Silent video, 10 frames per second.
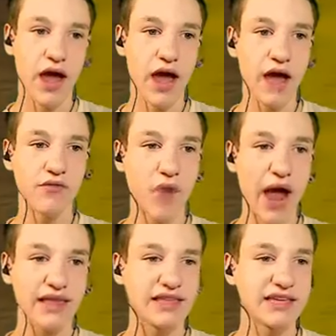I've
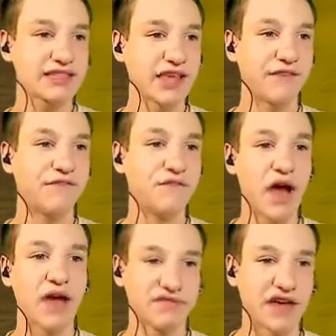whacked this like
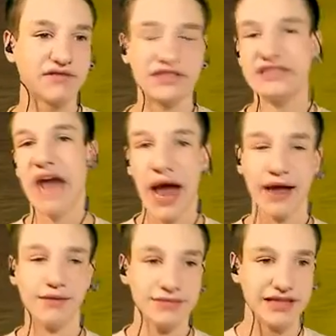5,000
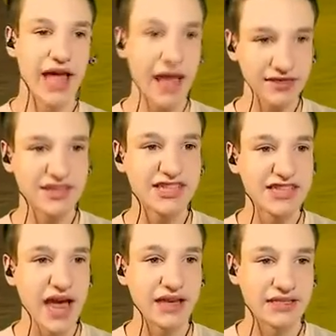times at the
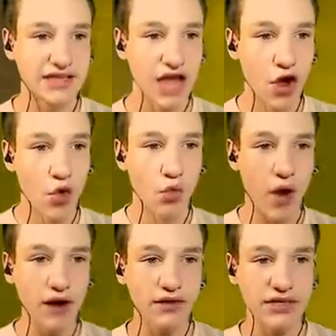sides.
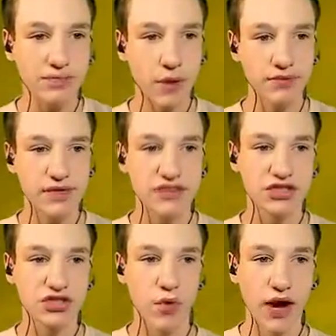Why are these pumpkins
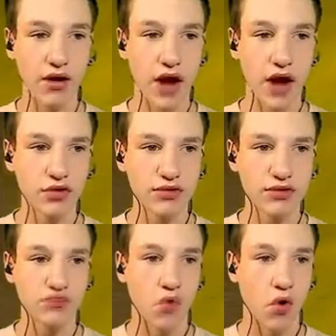square? I know this
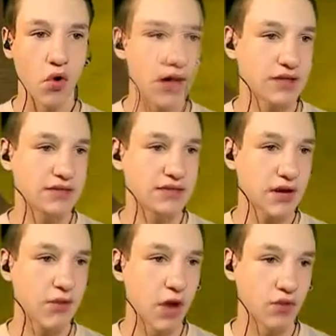is Roblox, but
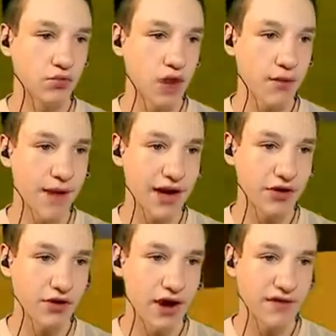come on, we're not
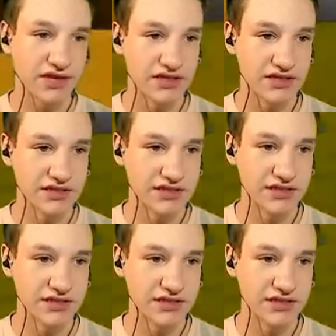Minecraftians.